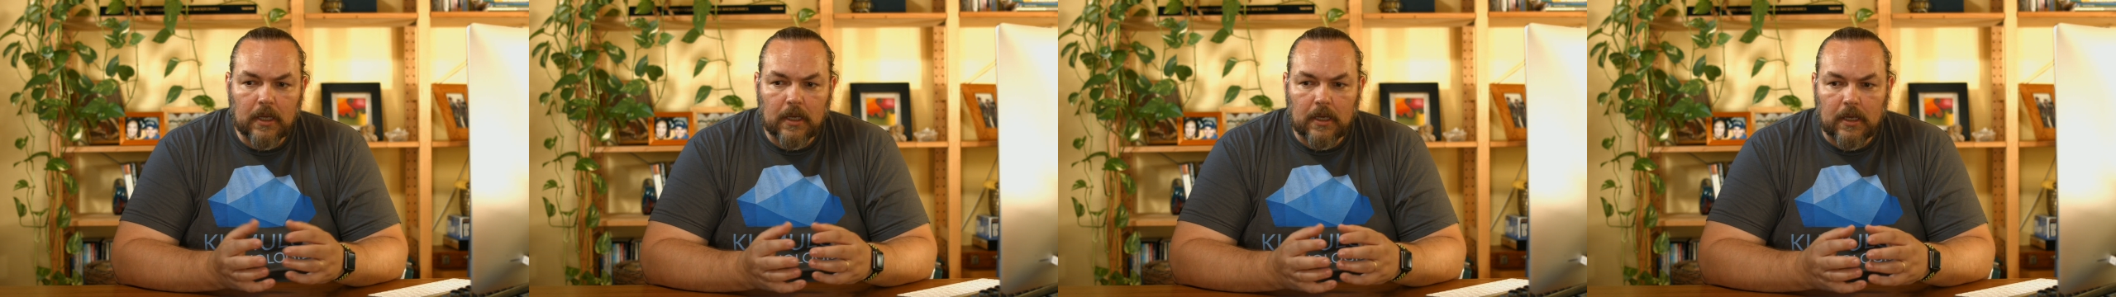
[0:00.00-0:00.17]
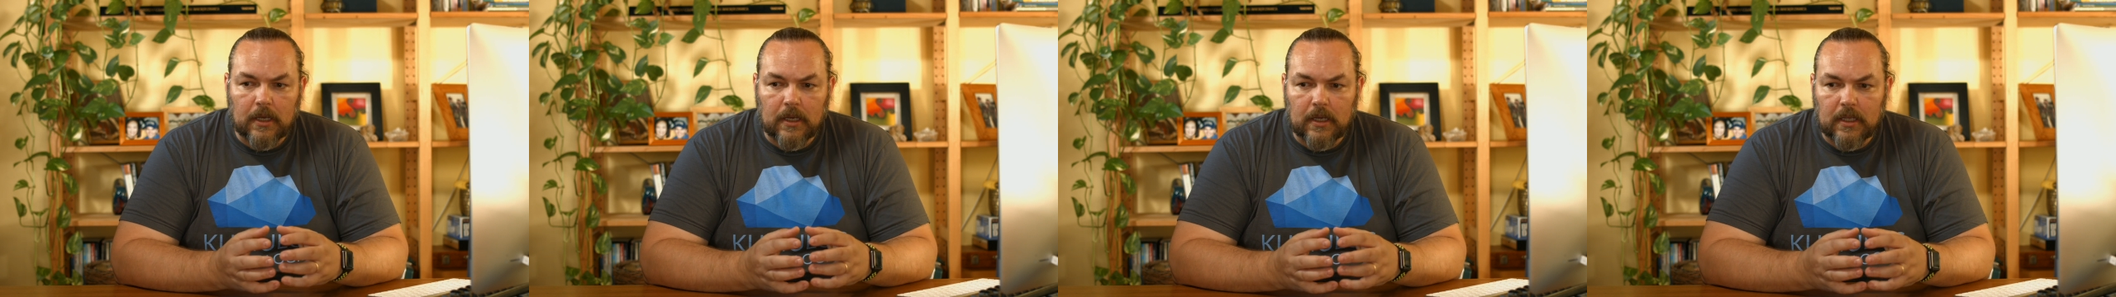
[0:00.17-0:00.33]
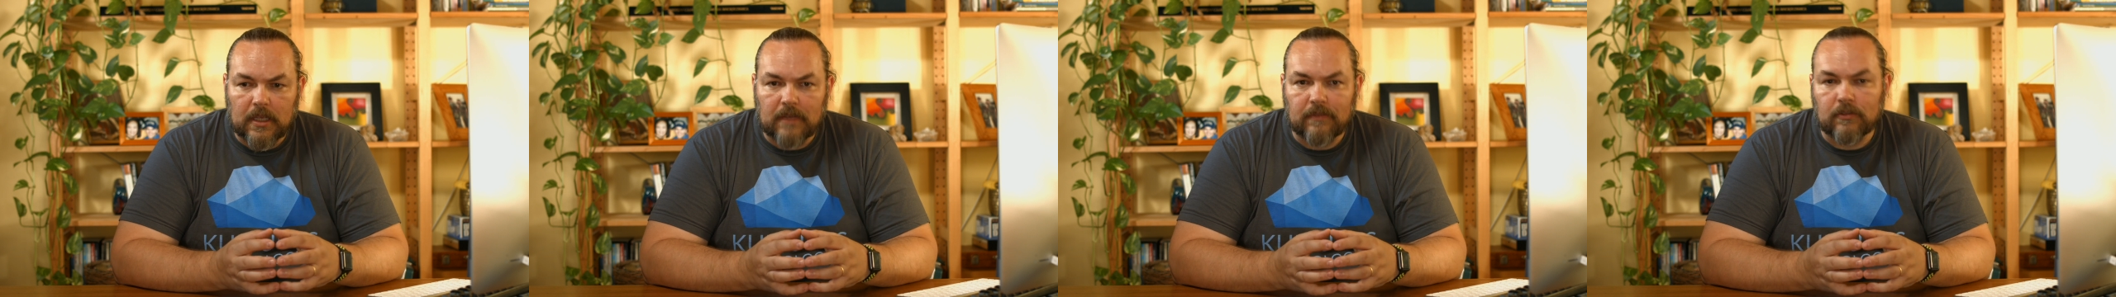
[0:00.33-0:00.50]

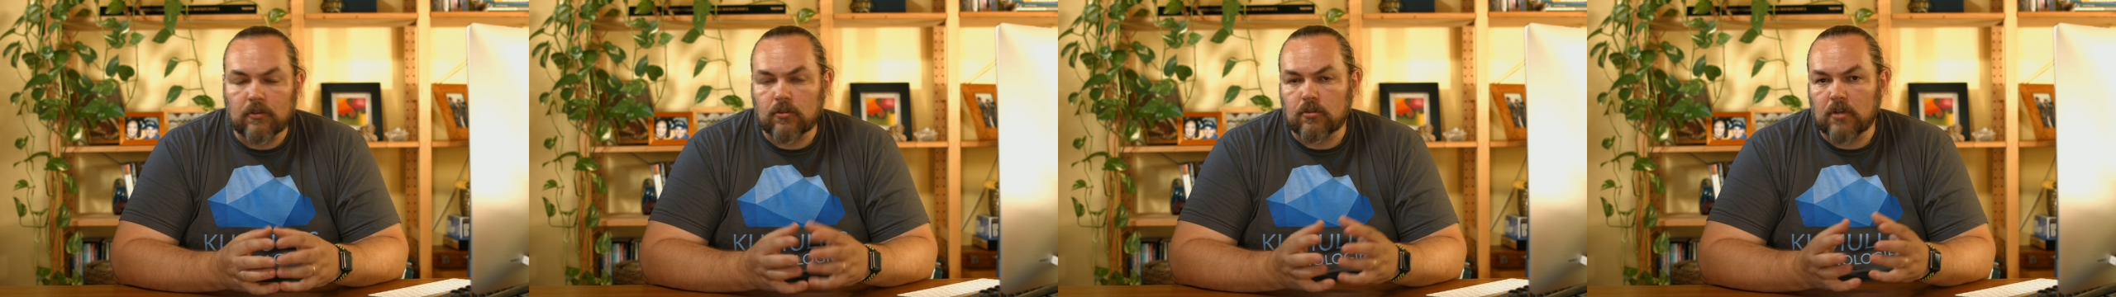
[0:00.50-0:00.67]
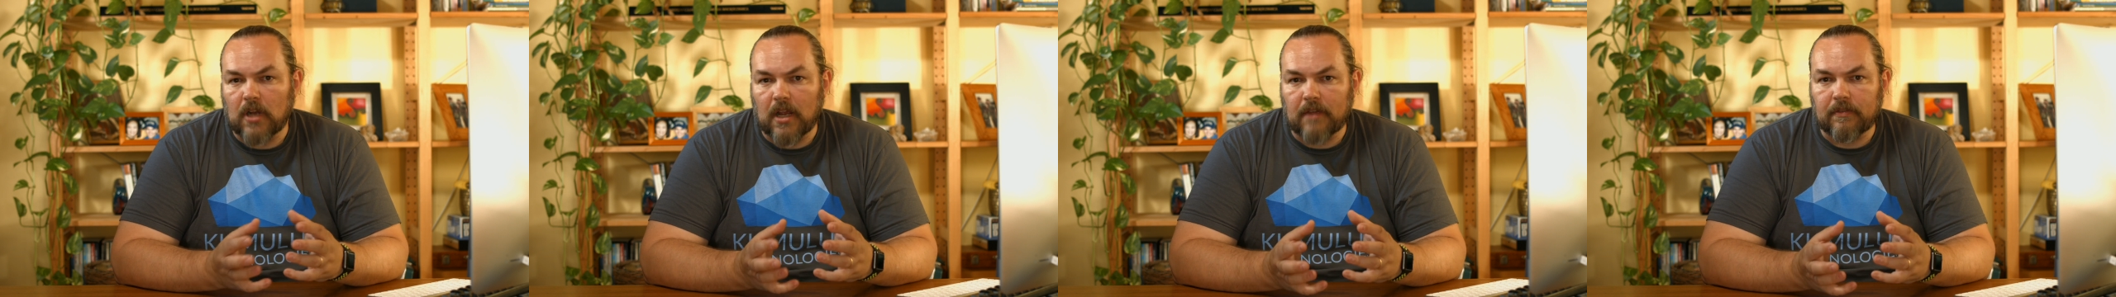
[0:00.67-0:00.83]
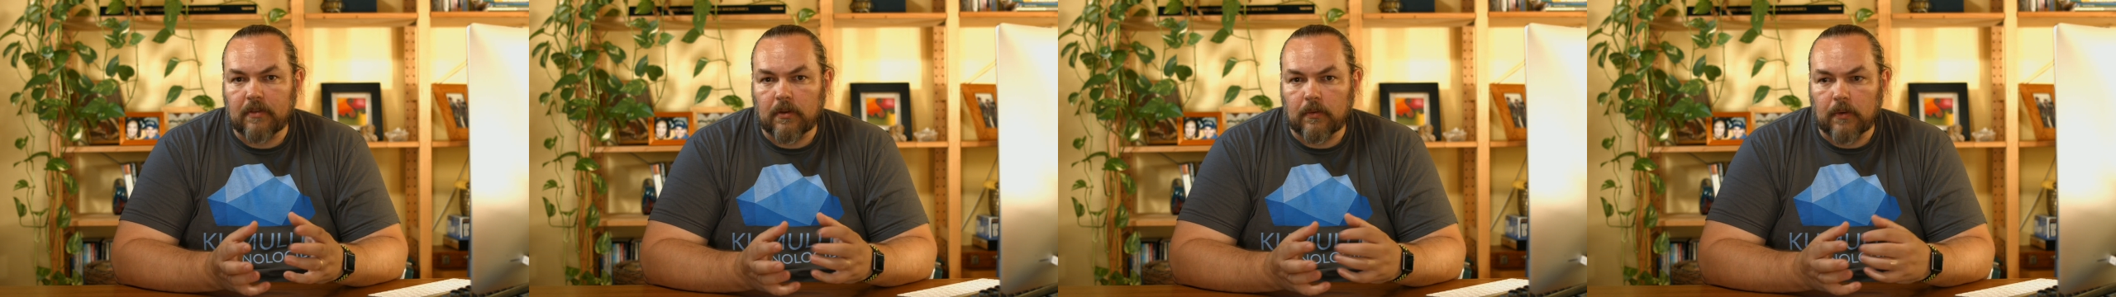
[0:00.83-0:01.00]
uh, even
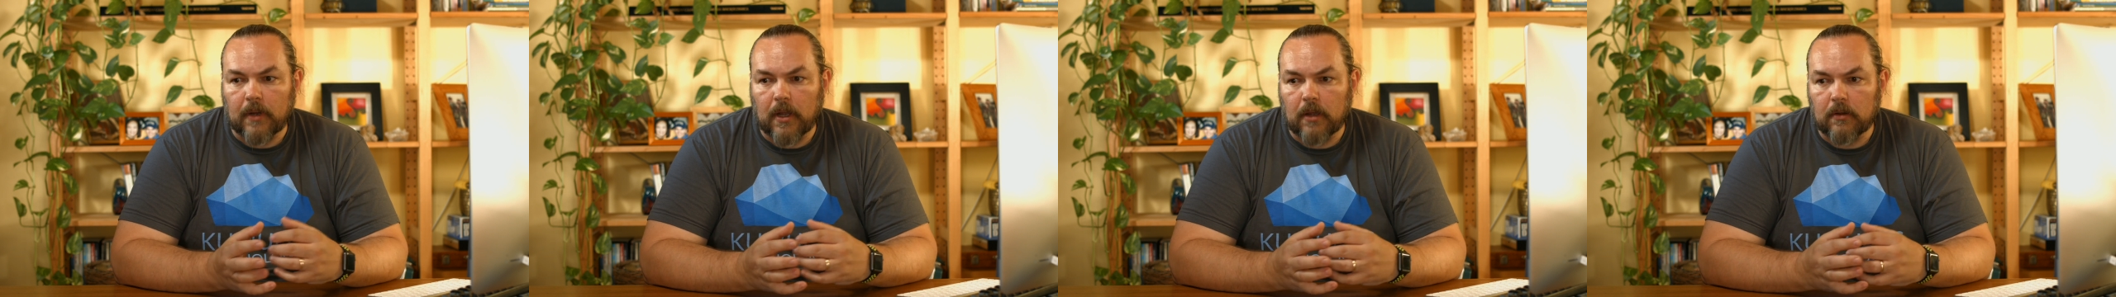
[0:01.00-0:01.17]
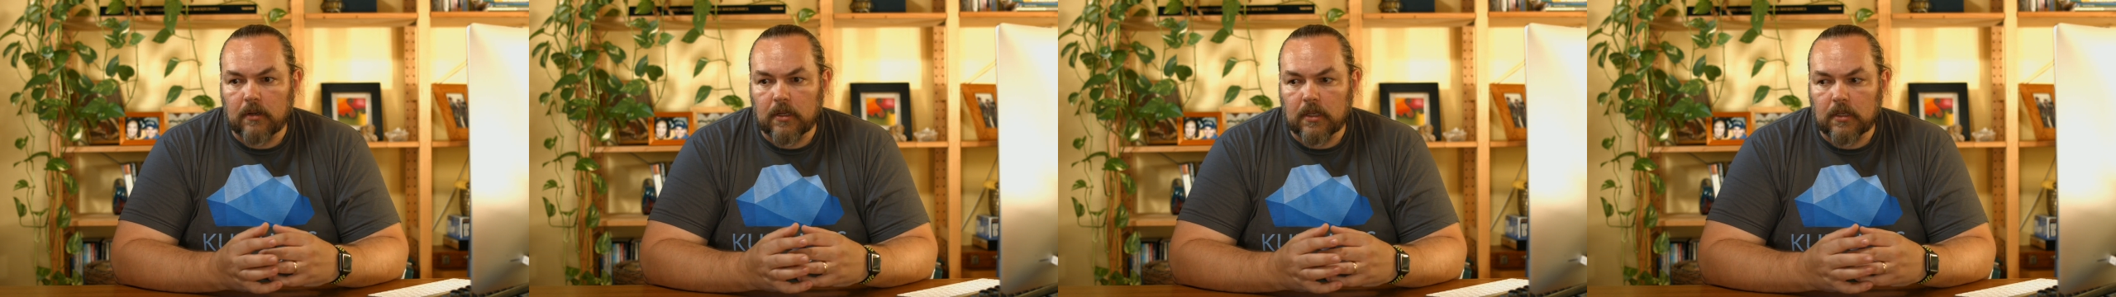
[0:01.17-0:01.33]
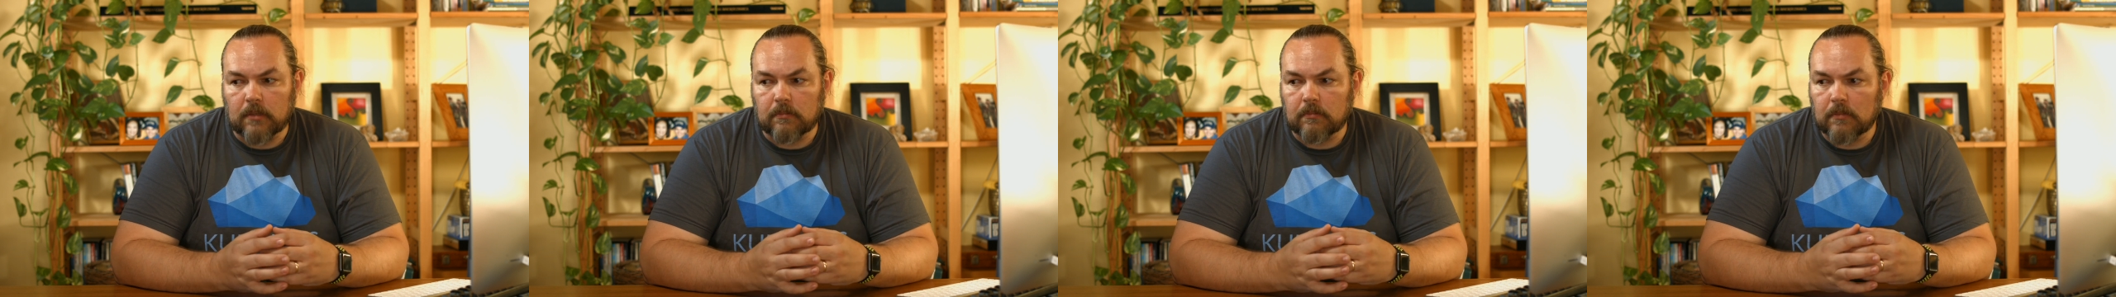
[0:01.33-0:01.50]
traffic
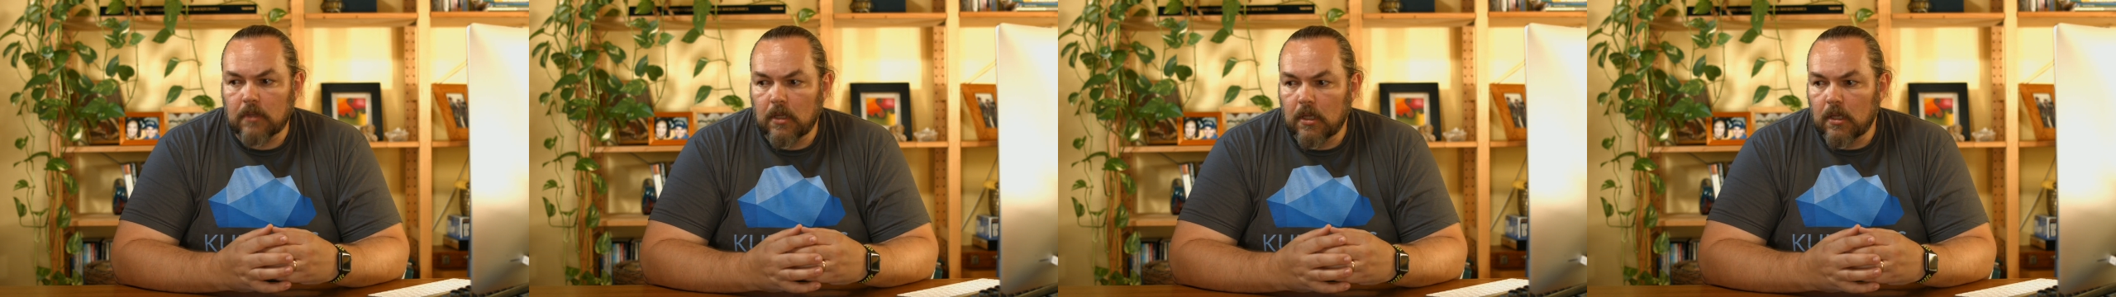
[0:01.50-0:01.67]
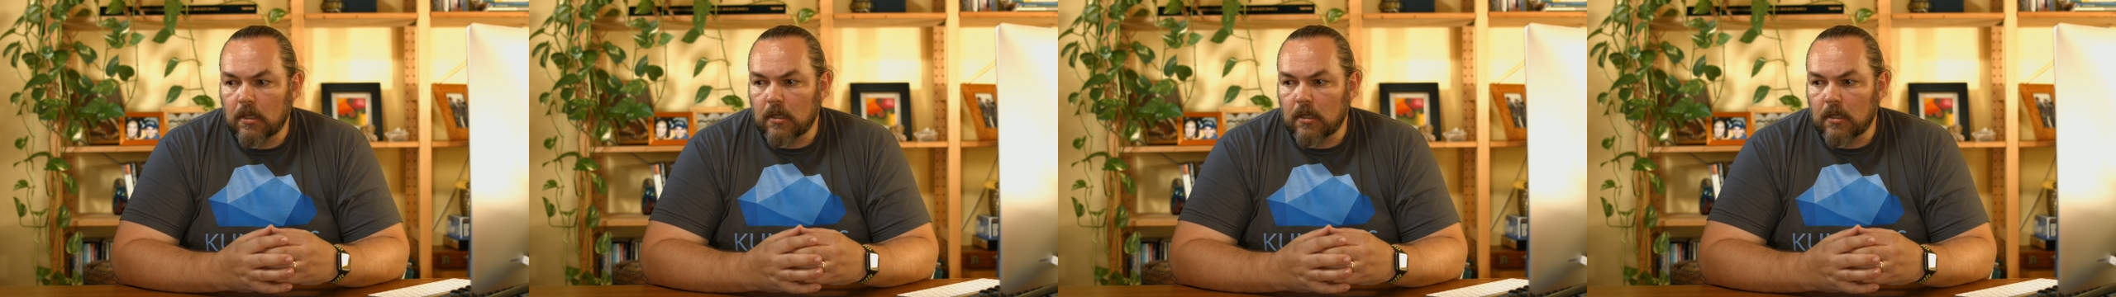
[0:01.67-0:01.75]
routing,